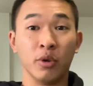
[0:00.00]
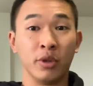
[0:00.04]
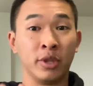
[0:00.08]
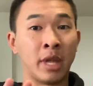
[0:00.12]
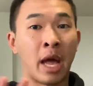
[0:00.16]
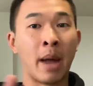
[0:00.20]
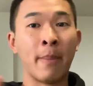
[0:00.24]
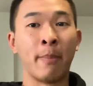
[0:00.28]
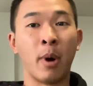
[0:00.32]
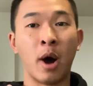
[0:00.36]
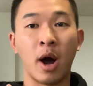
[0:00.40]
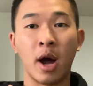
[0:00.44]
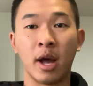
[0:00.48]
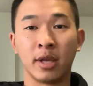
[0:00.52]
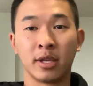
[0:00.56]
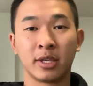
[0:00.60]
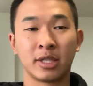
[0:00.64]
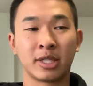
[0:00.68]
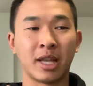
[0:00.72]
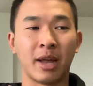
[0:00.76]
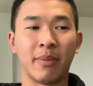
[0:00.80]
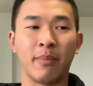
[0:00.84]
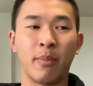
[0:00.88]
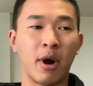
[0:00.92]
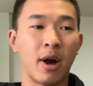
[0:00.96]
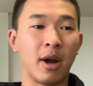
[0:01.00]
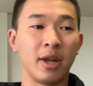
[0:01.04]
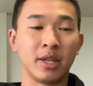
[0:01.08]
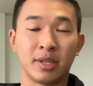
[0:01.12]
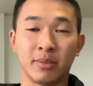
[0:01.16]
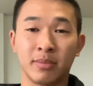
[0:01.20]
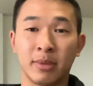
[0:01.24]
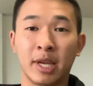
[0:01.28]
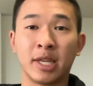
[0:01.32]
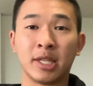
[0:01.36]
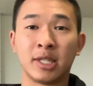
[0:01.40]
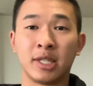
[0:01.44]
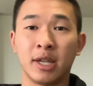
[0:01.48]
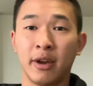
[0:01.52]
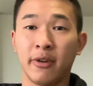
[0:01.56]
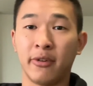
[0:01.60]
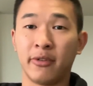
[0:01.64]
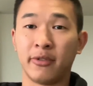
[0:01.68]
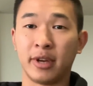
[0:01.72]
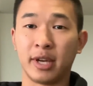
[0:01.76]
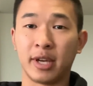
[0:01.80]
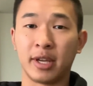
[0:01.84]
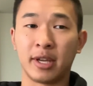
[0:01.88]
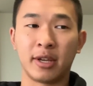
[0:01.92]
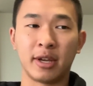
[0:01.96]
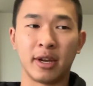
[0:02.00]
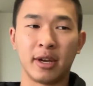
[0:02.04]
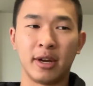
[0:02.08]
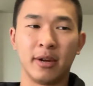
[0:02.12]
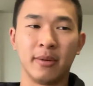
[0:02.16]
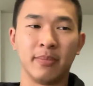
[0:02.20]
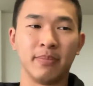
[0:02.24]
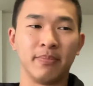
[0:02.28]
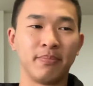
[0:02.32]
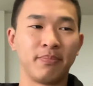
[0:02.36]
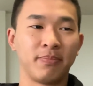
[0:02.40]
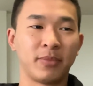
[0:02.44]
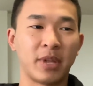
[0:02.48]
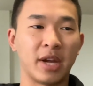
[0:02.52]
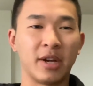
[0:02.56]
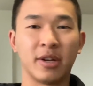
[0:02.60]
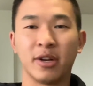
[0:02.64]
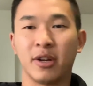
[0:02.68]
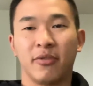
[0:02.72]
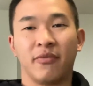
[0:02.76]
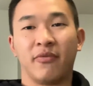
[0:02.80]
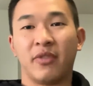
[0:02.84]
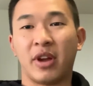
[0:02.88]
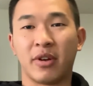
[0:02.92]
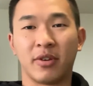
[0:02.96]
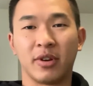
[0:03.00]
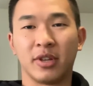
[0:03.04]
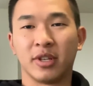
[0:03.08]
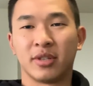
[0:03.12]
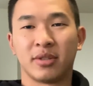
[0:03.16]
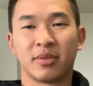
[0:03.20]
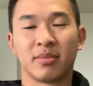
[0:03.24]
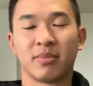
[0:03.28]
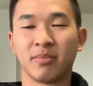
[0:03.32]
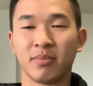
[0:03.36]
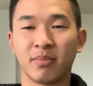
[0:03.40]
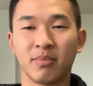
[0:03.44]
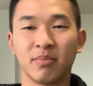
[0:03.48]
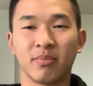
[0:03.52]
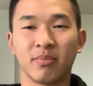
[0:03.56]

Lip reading: not bought, because I bought some nice stuff like, various,